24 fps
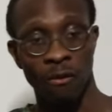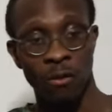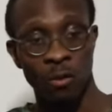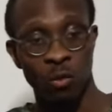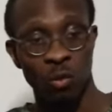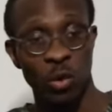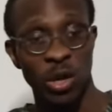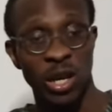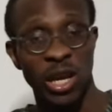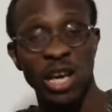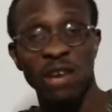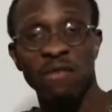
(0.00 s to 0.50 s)

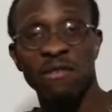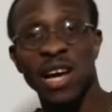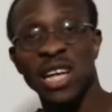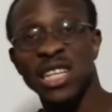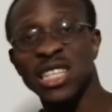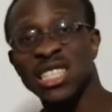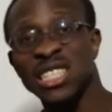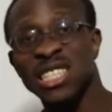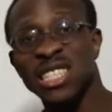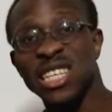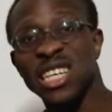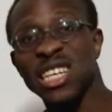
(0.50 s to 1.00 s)
we gave her
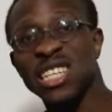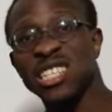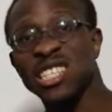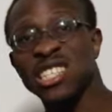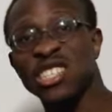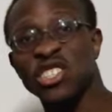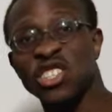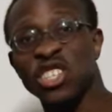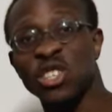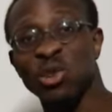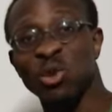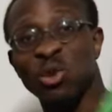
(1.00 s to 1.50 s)
this easy
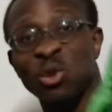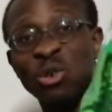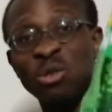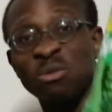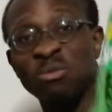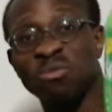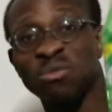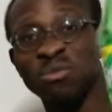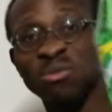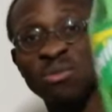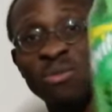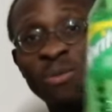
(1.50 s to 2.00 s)
drink.
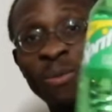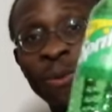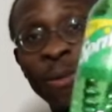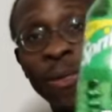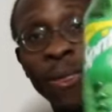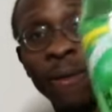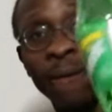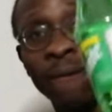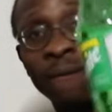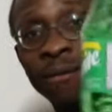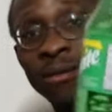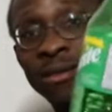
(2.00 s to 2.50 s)

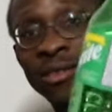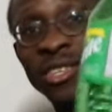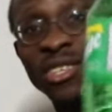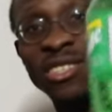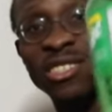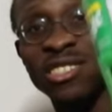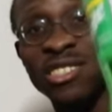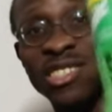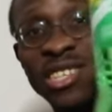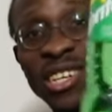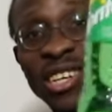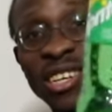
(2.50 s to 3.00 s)

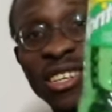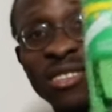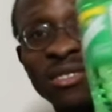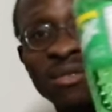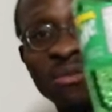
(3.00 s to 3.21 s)
This drink